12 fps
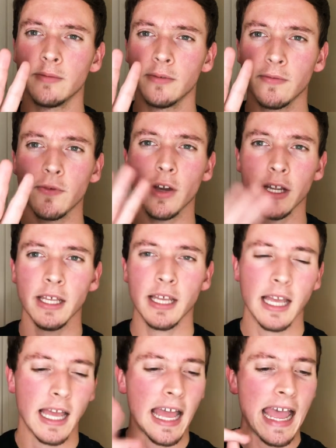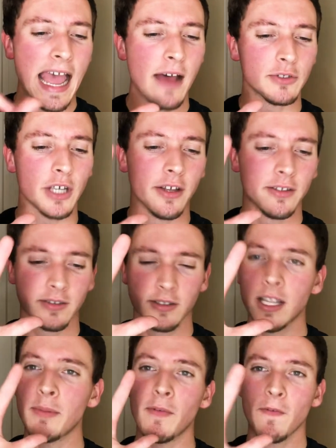Three. Alza.
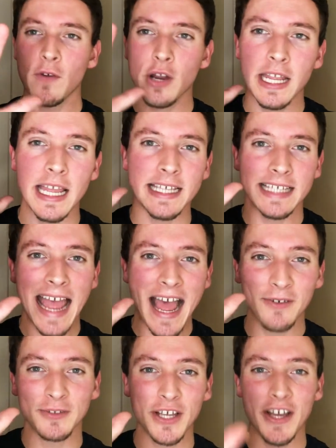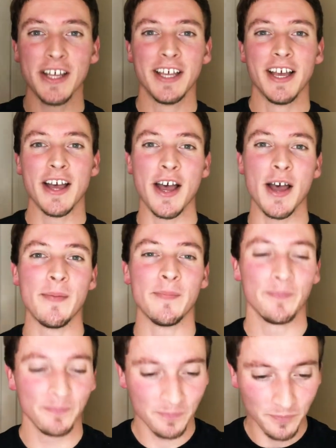Number three is Alza.
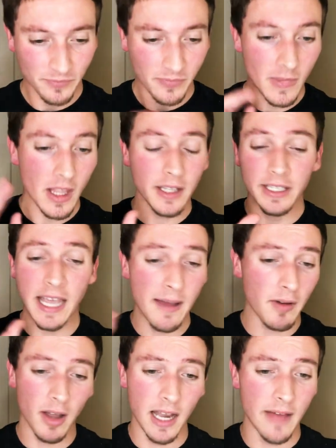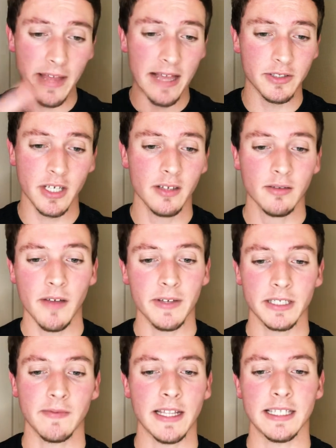Um, yeah, I love Alza. I think
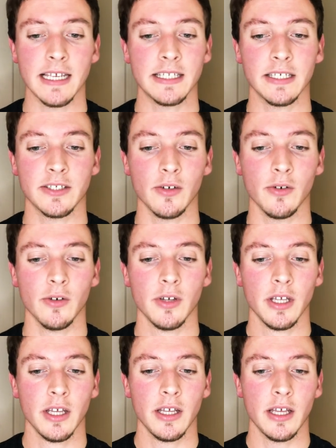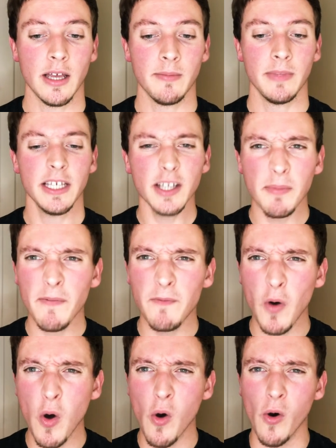it's a fantastic store. Um, it's number
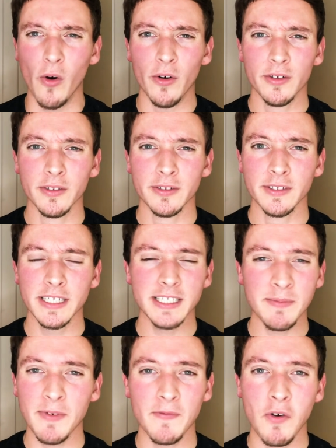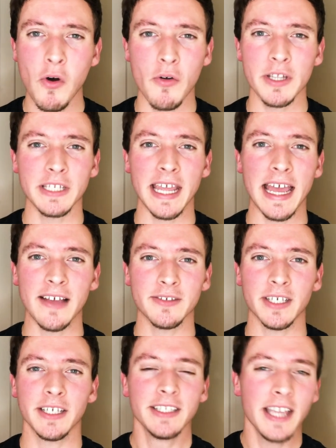four. It's number four, isn't it,
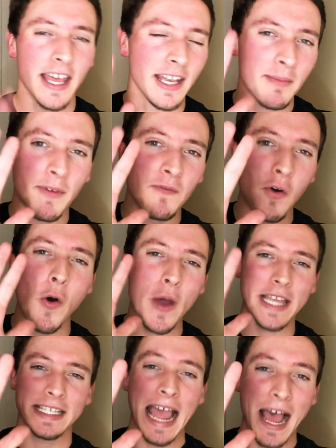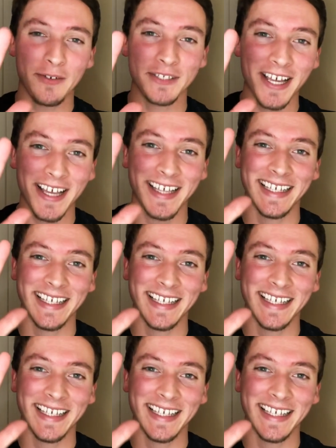Alza? Yeah, number four is Alza.